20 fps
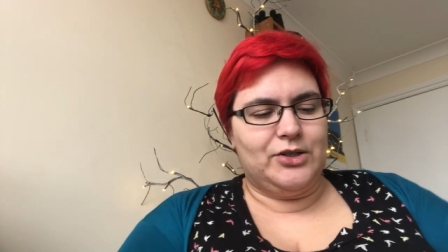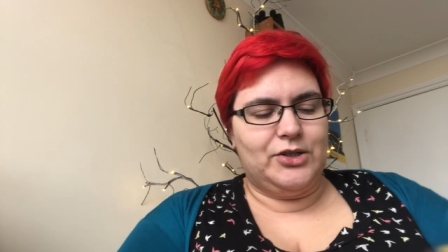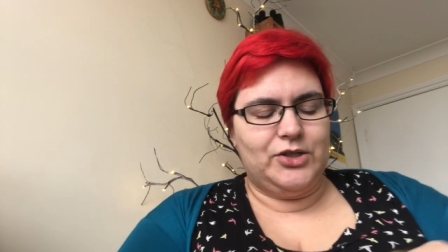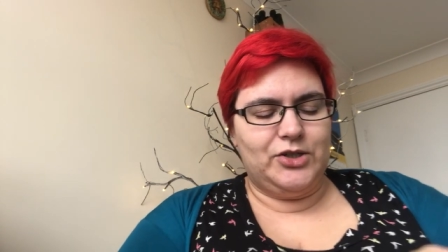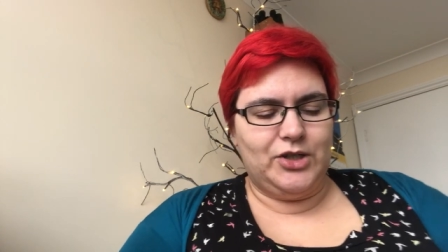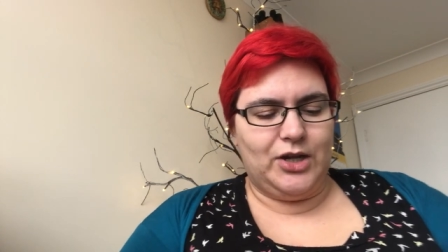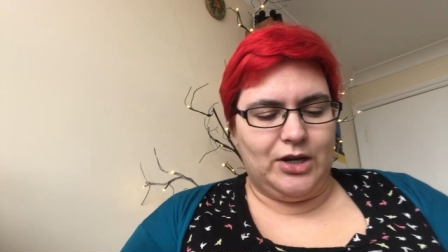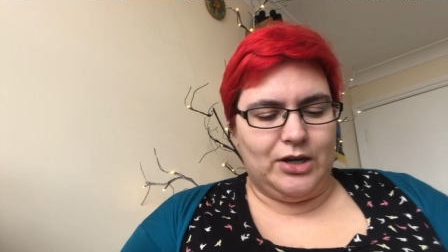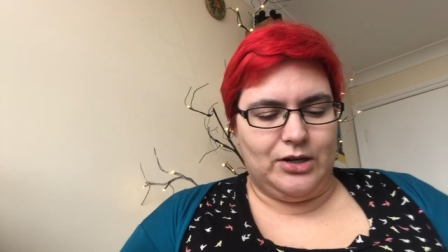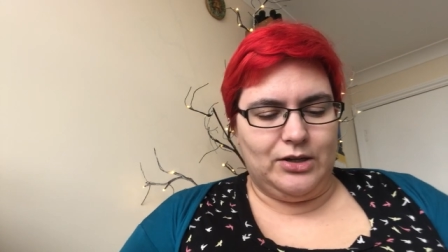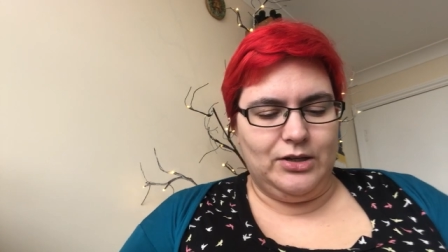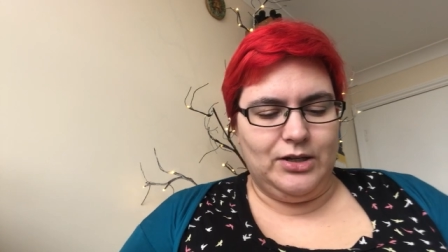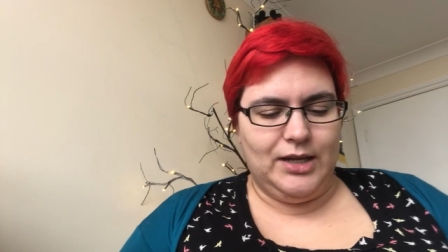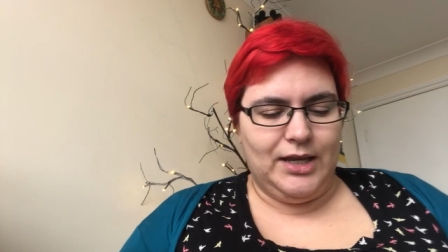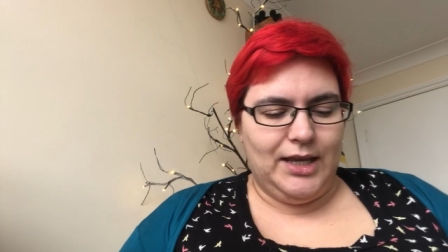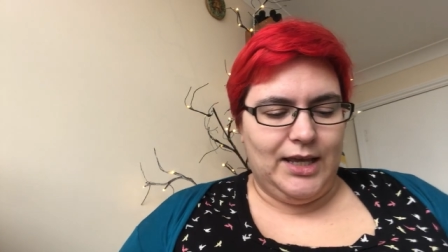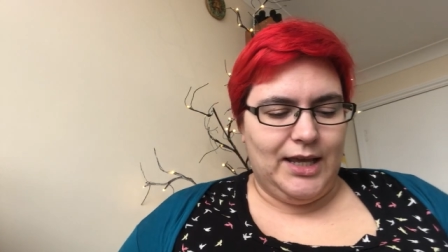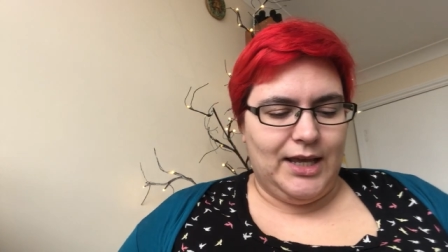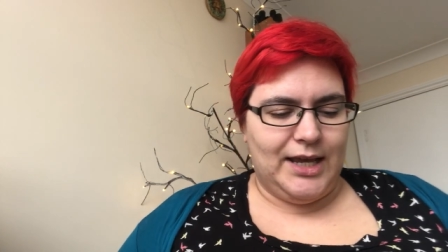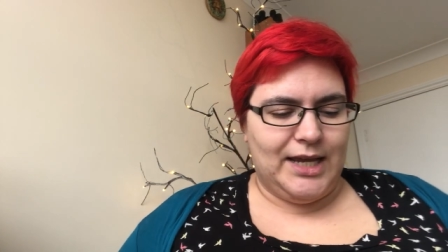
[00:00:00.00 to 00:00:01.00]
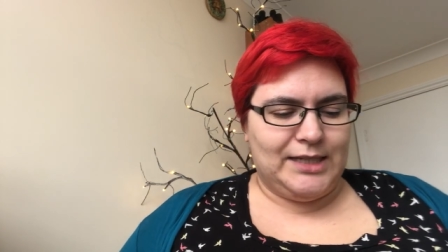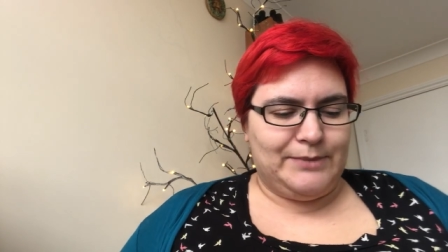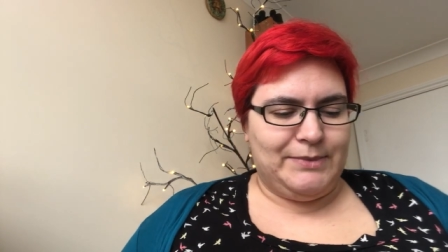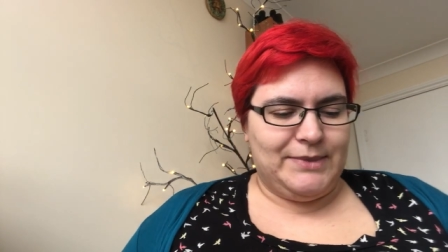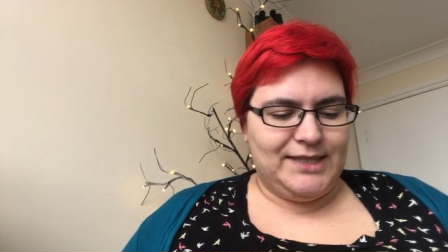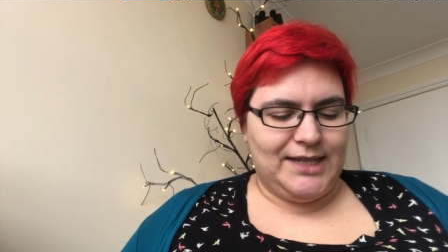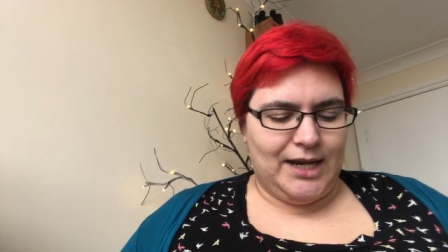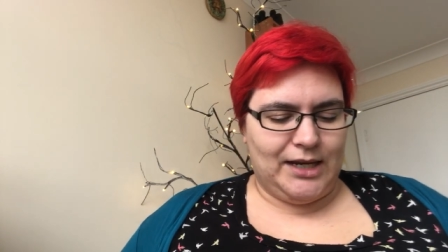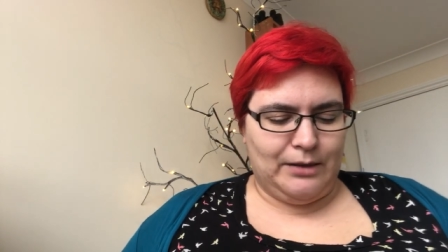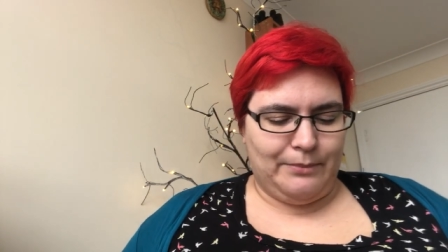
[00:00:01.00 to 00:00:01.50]
So it's
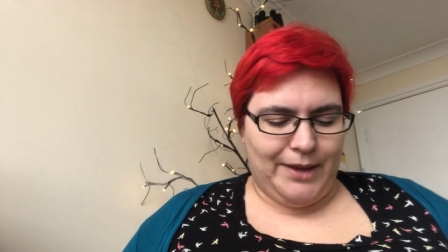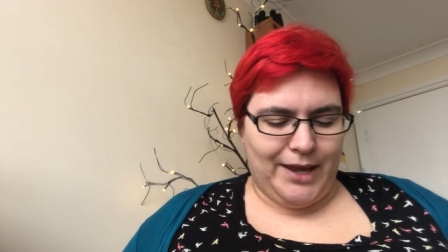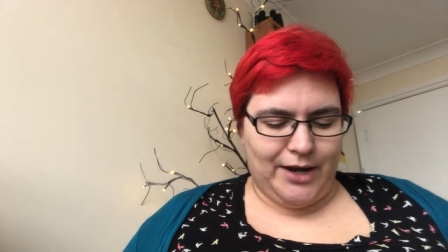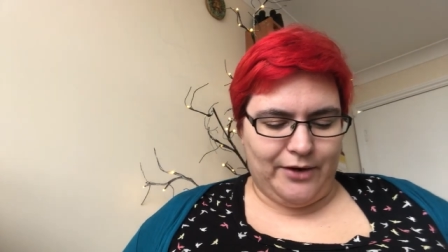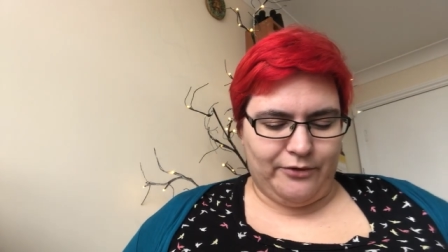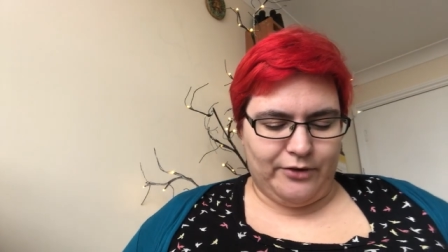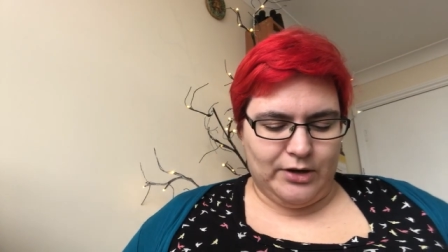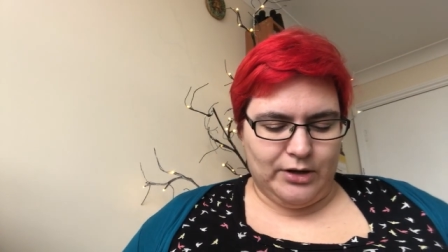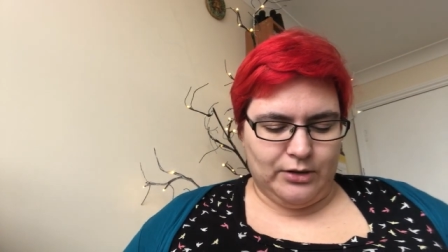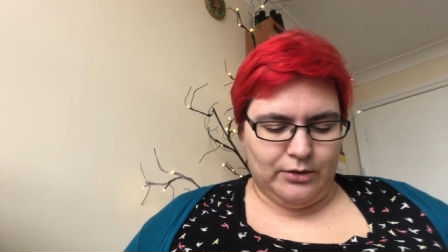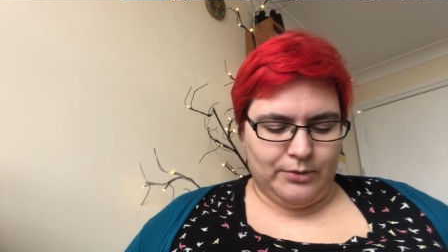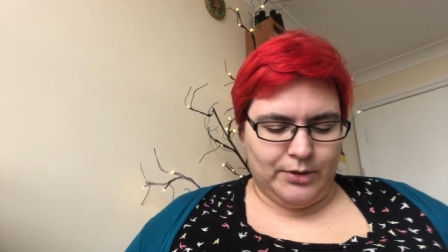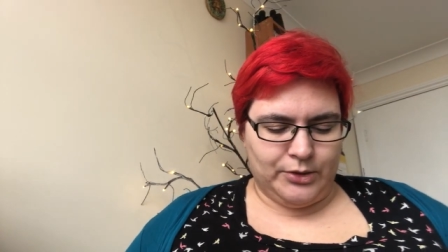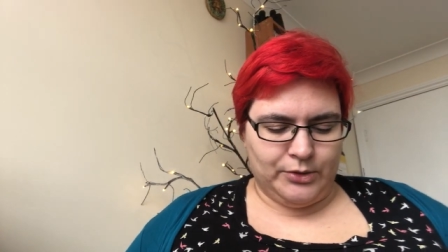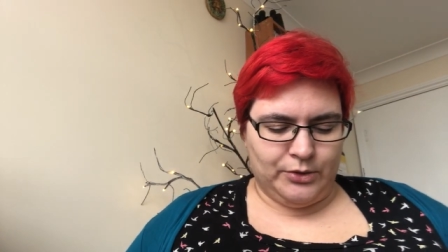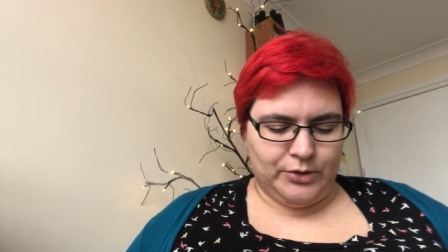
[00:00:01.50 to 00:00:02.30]
been sat in a bag for a little while,